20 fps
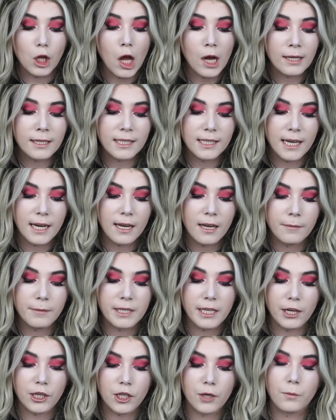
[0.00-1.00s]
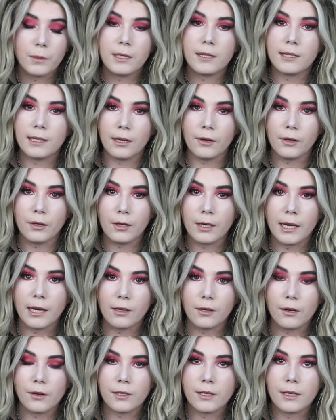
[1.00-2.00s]
Long-standing obsession with serial
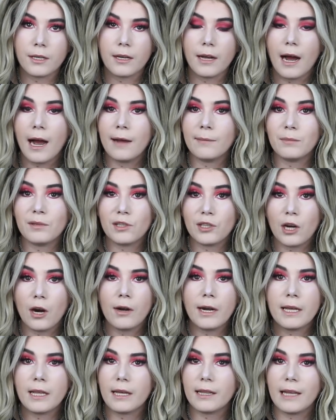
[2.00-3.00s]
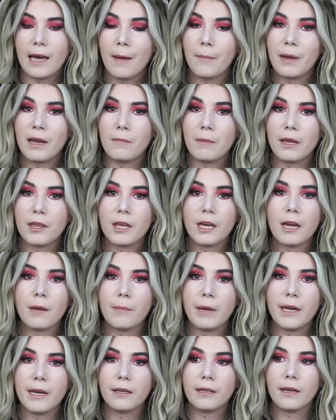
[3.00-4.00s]
killers. I'm sorry that that made me think
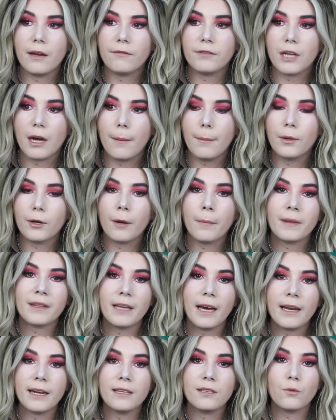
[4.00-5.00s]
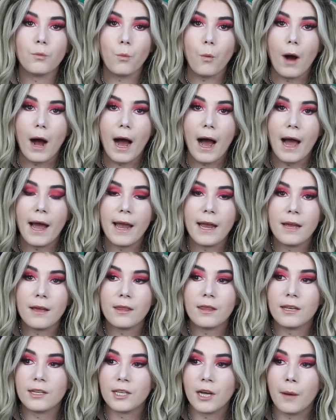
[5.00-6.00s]
immediately of Tumblr, but that is
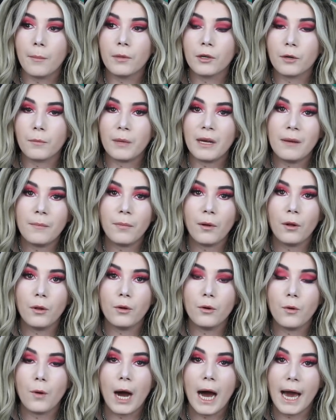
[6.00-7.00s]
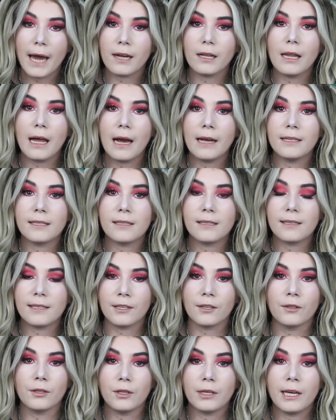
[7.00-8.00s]
why the Tumblr people who idolize
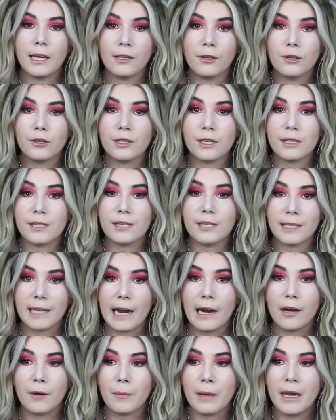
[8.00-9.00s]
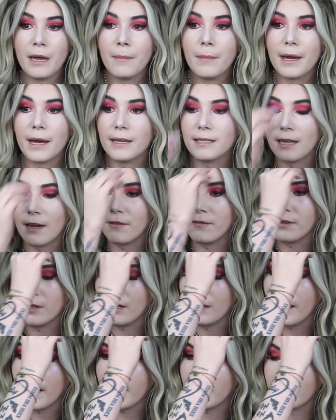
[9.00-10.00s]
serial killers scare me, because I
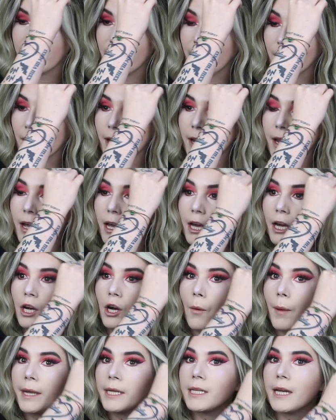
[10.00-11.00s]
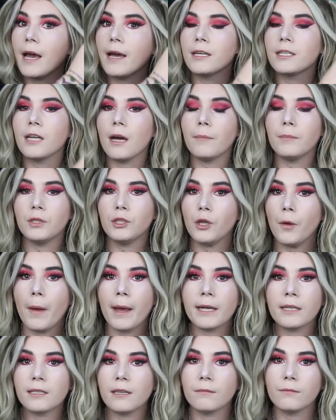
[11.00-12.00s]
feel like they're going to end up
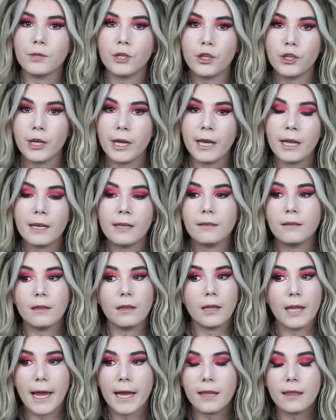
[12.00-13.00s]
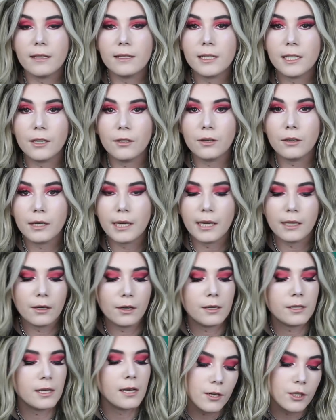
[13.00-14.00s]
doing some shit like the serial
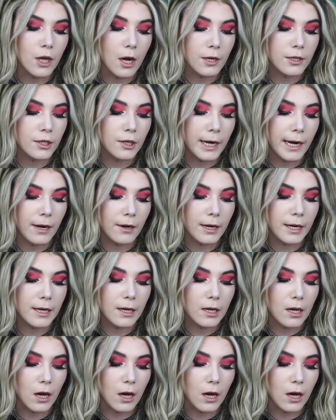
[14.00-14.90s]
killers, Dr. Eric